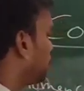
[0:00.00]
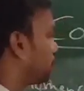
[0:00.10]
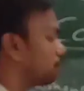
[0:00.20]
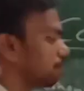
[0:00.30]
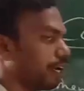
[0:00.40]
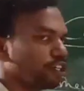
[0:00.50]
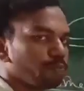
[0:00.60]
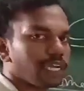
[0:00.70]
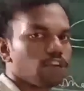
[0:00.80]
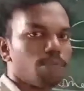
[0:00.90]
So
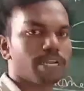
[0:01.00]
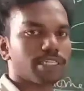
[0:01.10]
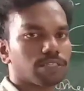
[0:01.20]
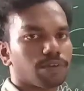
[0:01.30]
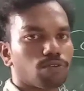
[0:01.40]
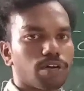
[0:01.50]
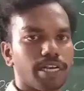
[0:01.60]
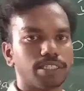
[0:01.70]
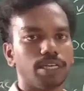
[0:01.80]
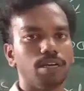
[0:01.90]
IUPAC nomenclature for
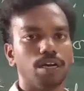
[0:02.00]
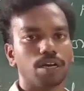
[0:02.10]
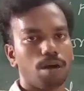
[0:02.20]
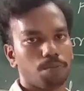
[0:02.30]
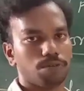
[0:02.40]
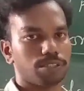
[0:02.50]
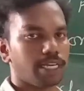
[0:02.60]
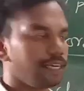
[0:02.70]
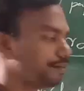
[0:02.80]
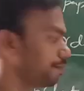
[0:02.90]
coordination compounds, right?